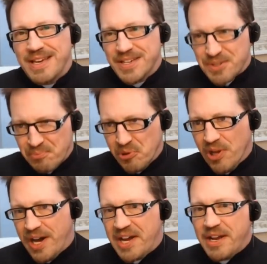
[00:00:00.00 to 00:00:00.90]
is
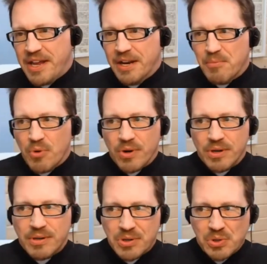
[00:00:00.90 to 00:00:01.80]
applied in a
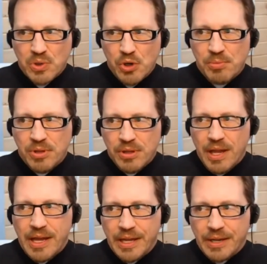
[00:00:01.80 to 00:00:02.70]
more global
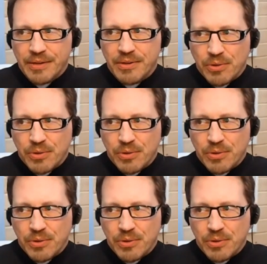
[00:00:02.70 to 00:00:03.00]
and